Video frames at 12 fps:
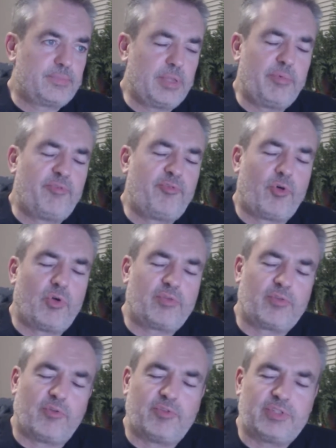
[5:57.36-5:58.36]
Number 4,
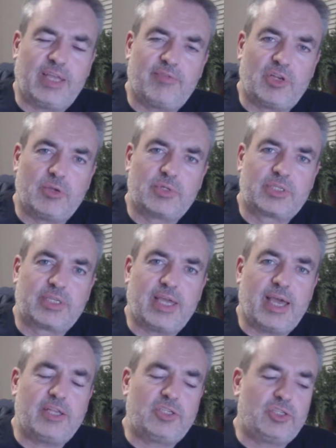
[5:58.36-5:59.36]
I've gone for David Lewis
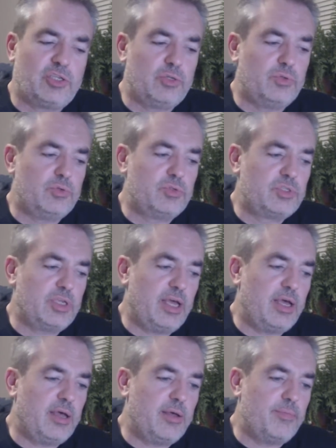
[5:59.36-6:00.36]
Gedge, who's
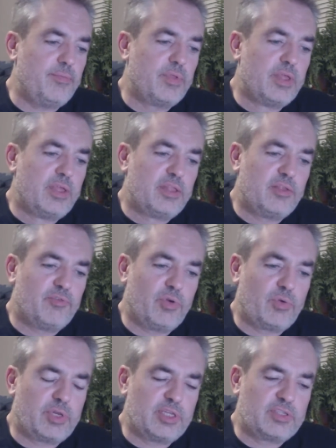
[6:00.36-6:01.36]
the
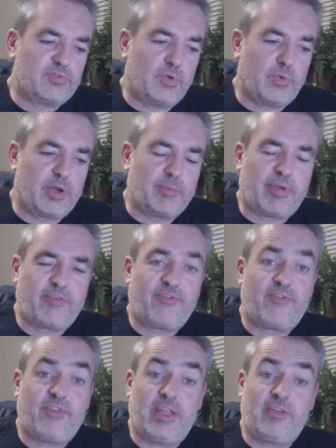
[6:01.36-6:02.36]
vocalist for one of my
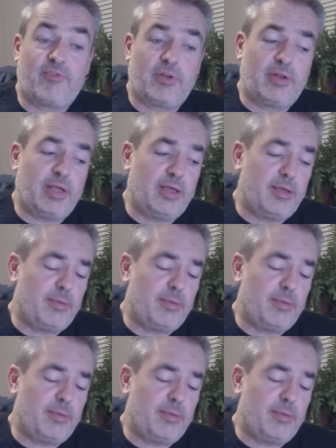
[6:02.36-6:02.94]
favourite